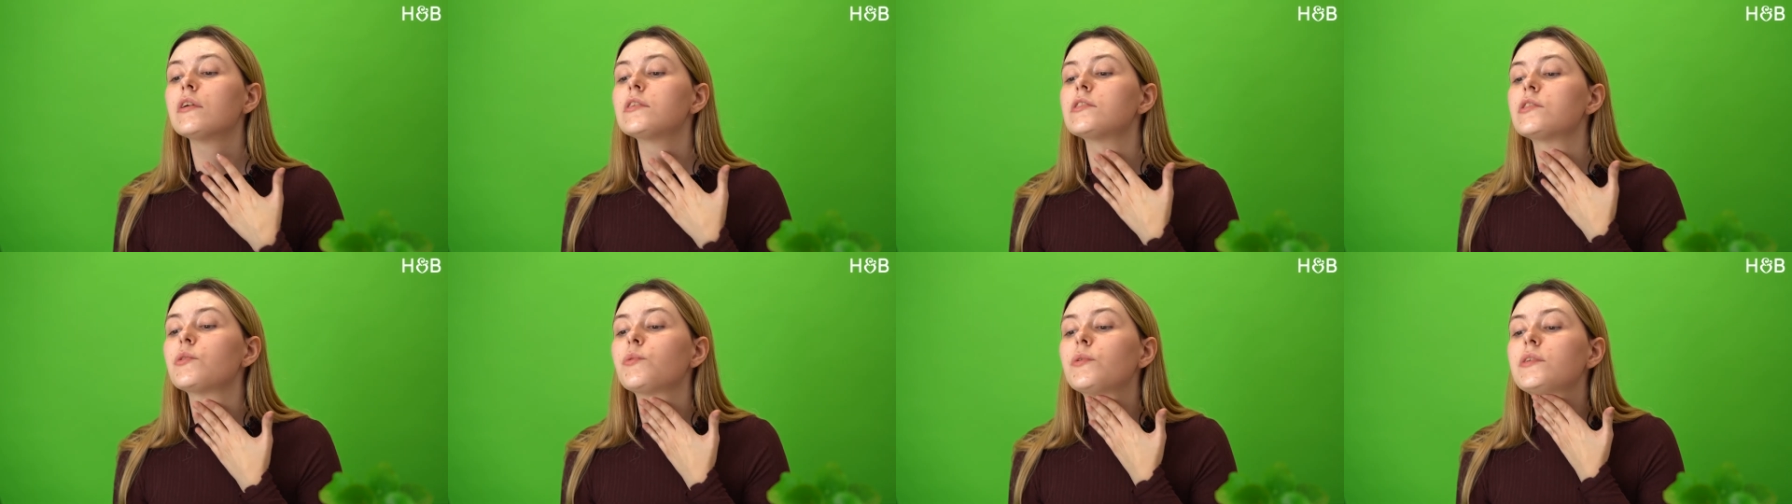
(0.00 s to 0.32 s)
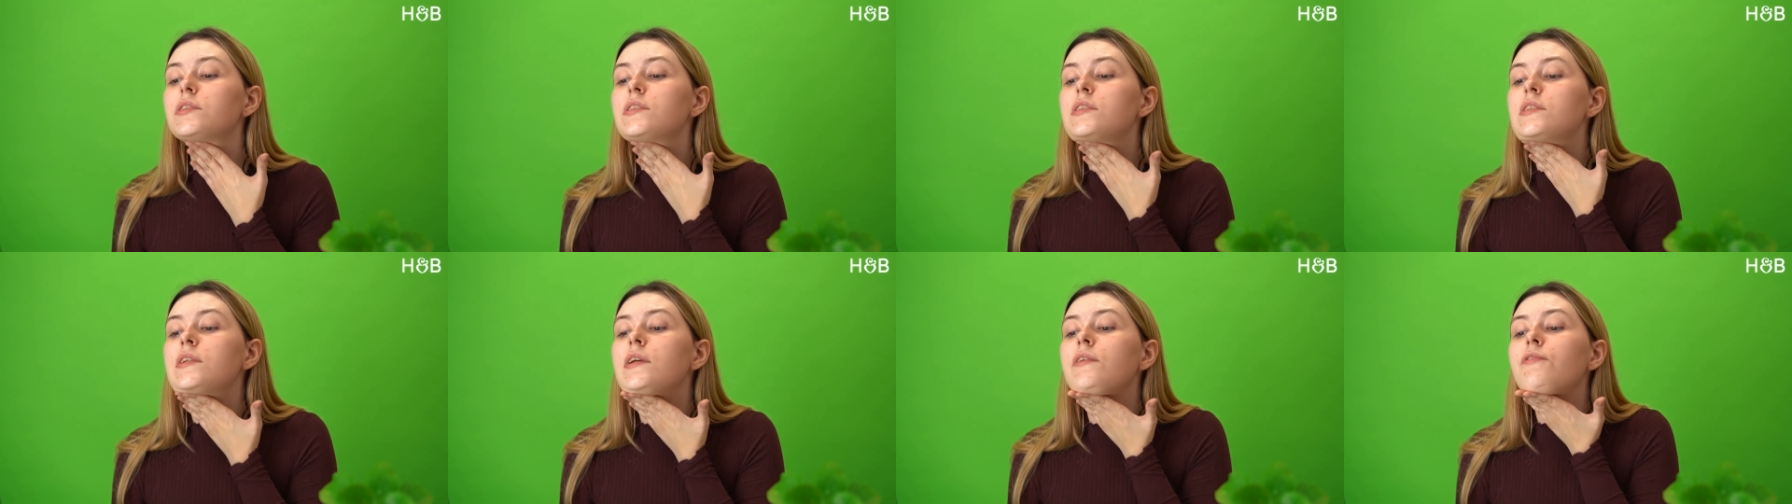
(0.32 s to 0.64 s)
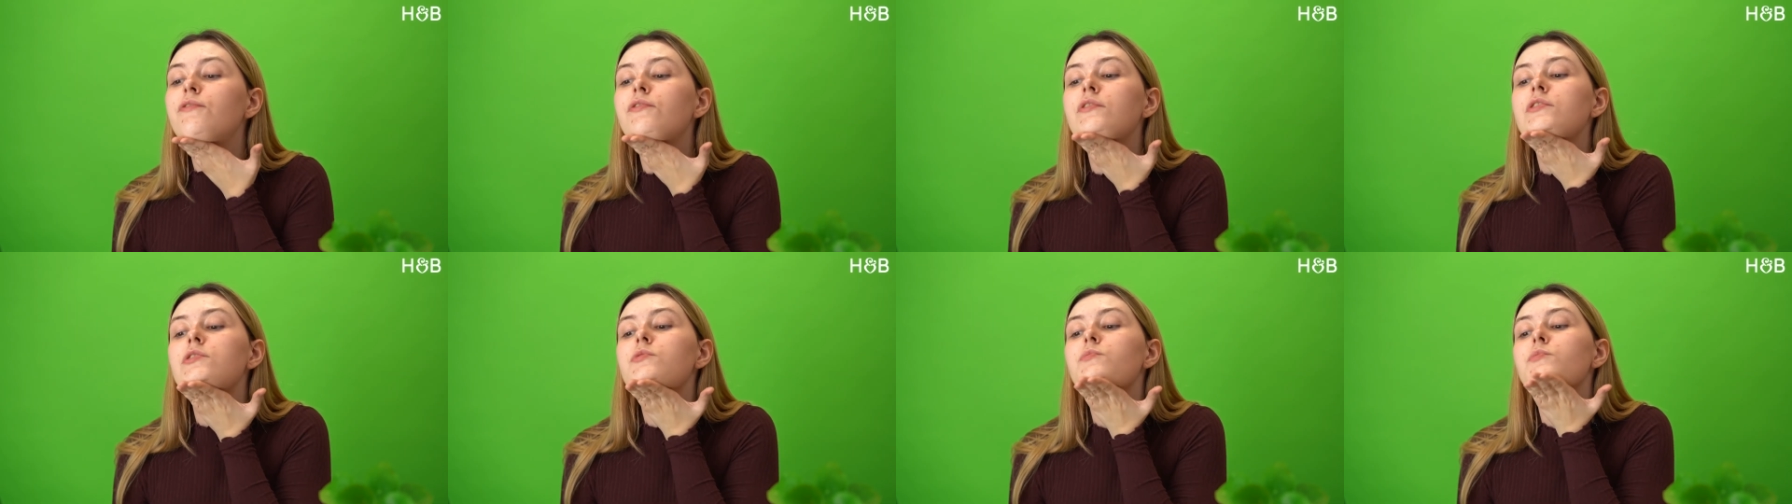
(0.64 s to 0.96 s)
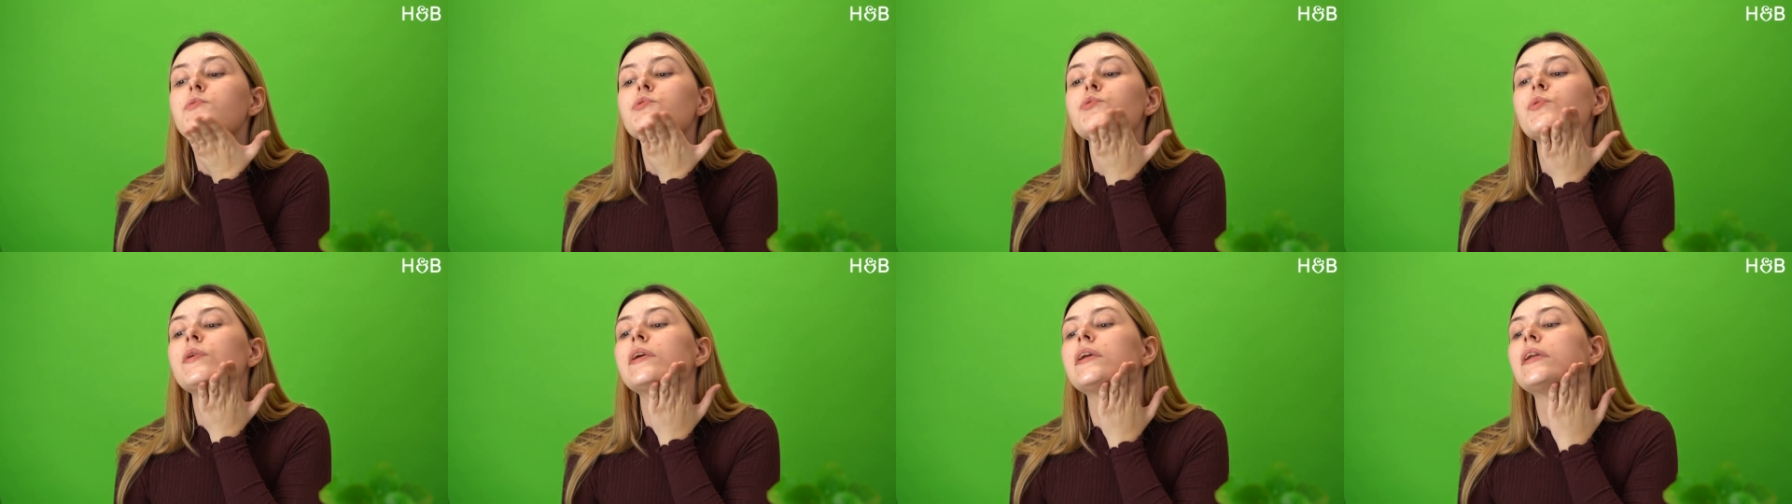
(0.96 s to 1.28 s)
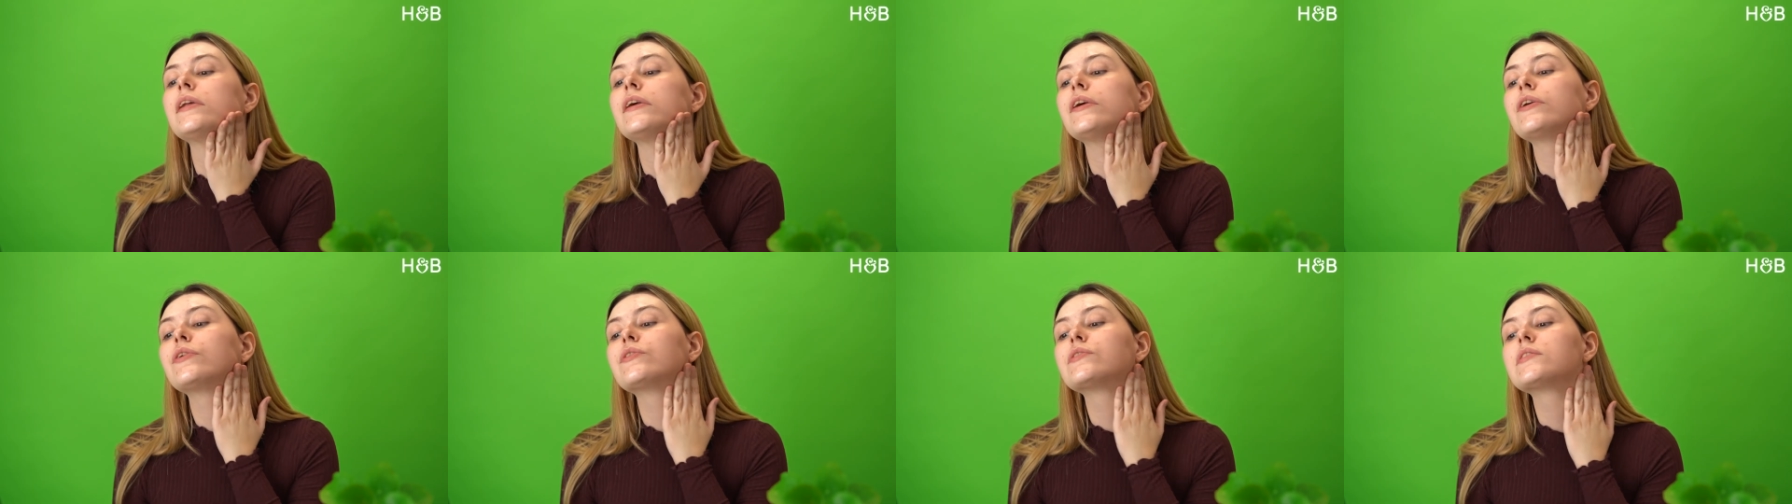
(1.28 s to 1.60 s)
So what's the difference between
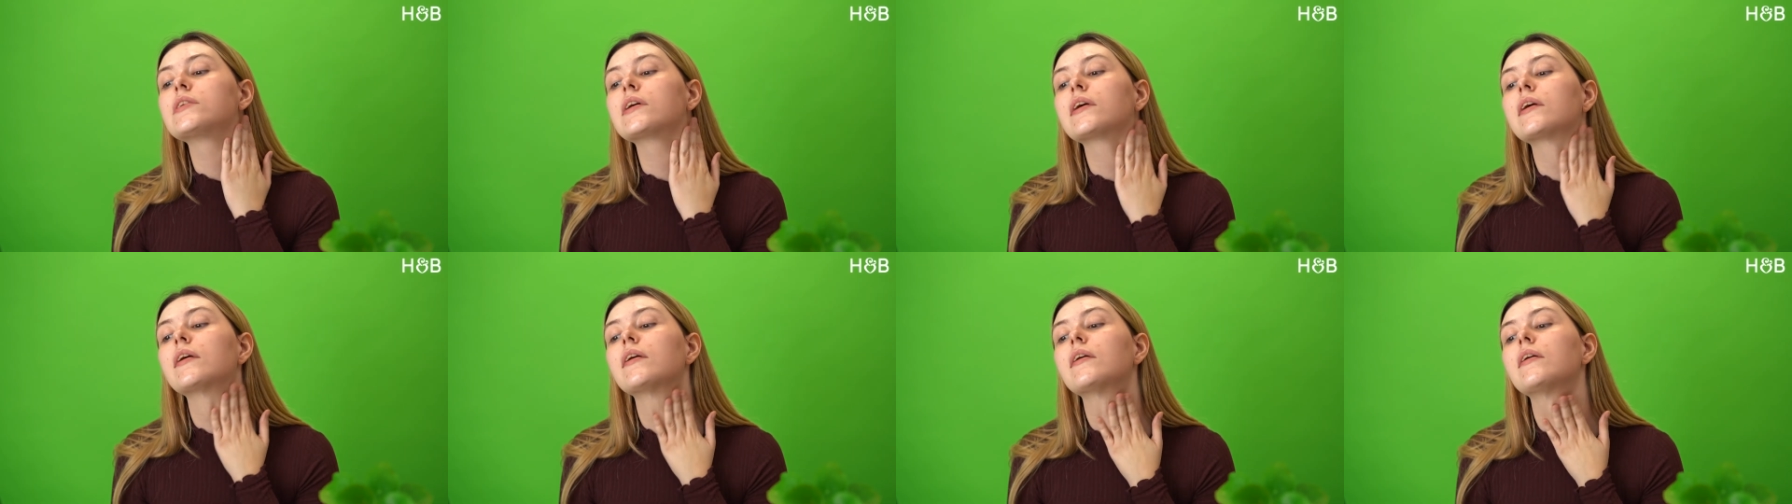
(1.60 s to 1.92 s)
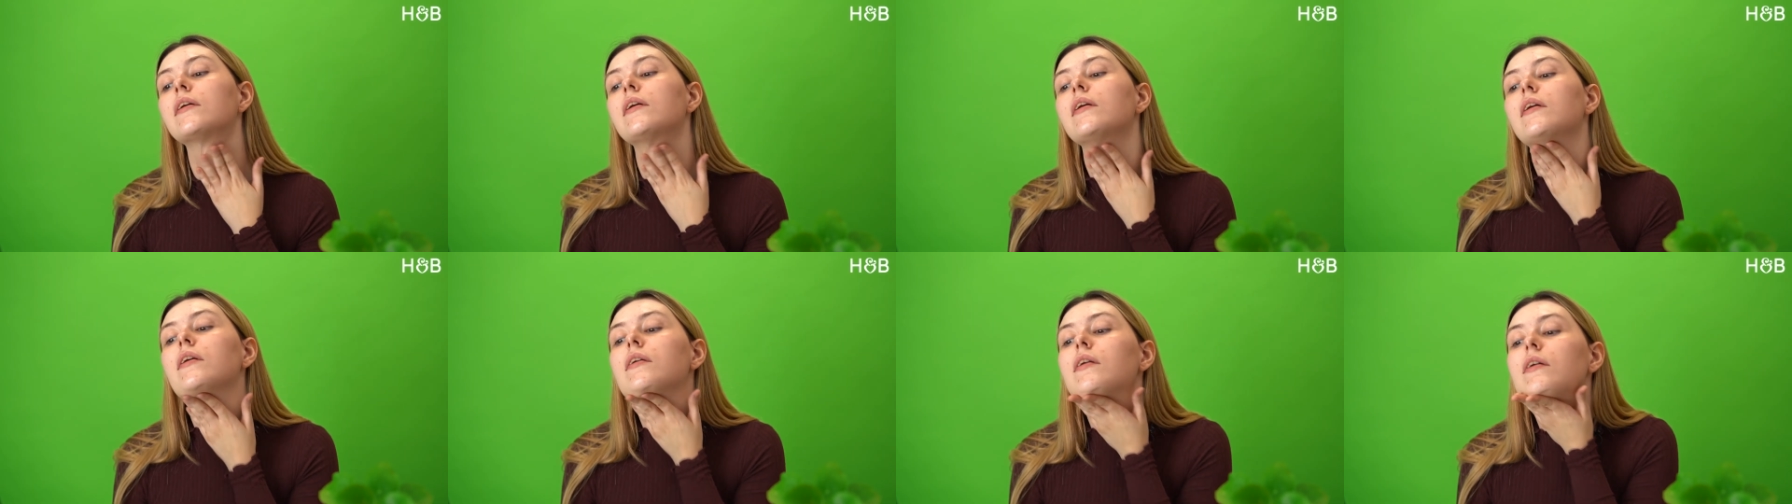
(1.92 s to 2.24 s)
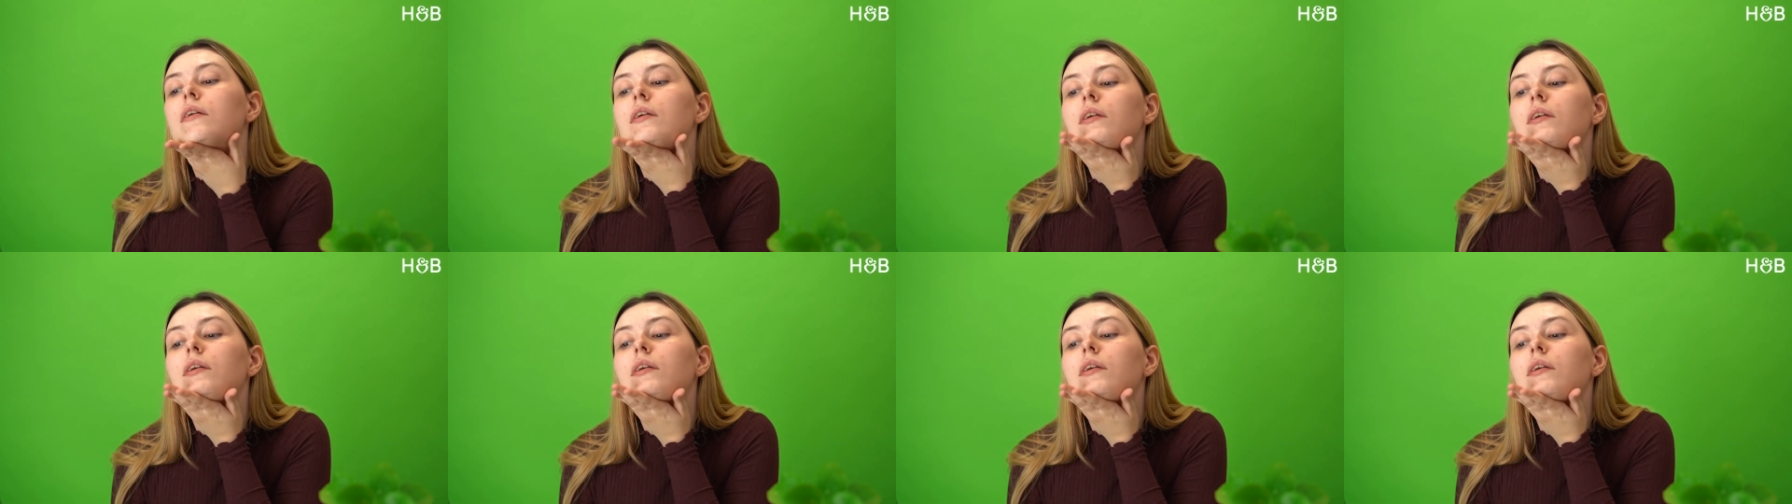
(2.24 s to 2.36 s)
using